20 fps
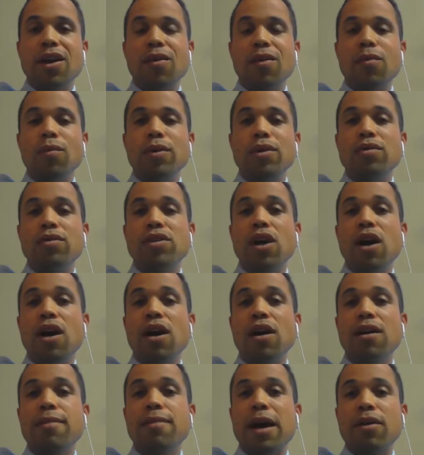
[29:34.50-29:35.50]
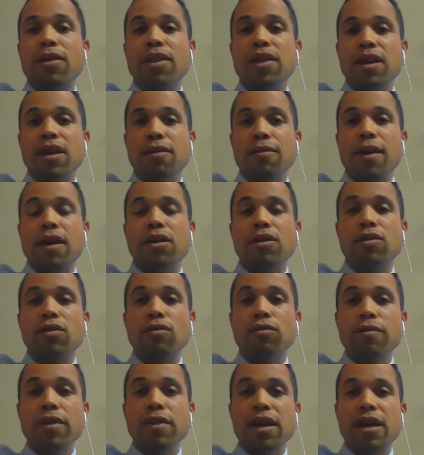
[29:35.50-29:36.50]
you know, when you talk about
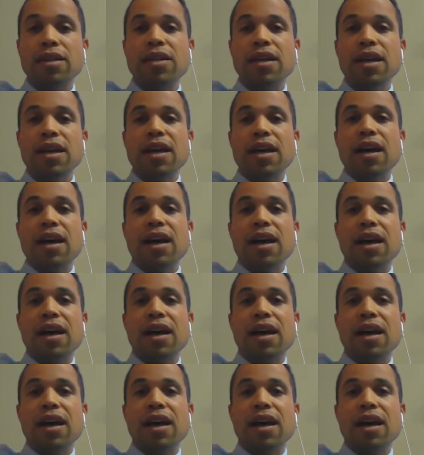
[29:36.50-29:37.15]
theoretical risk,